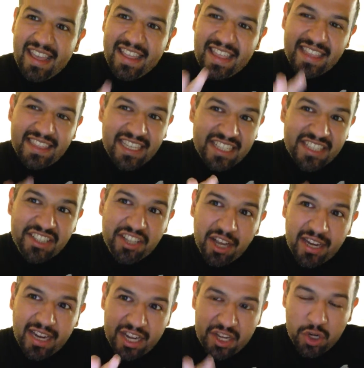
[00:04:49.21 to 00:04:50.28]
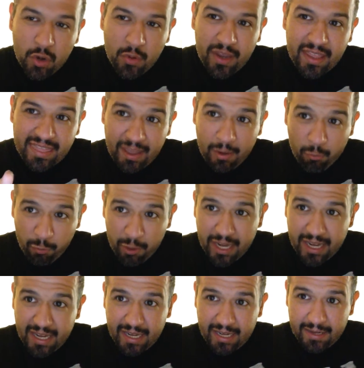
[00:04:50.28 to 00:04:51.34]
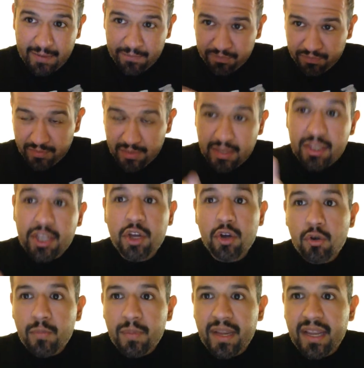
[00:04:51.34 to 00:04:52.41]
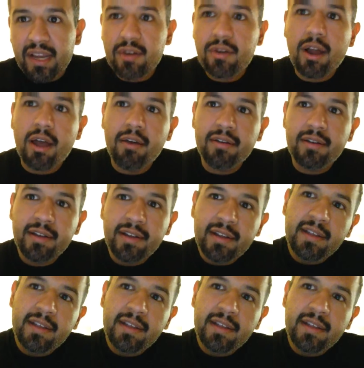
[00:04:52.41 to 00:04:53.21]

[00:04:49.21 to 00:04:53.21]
that they suck, and knowing that we, the European crowd,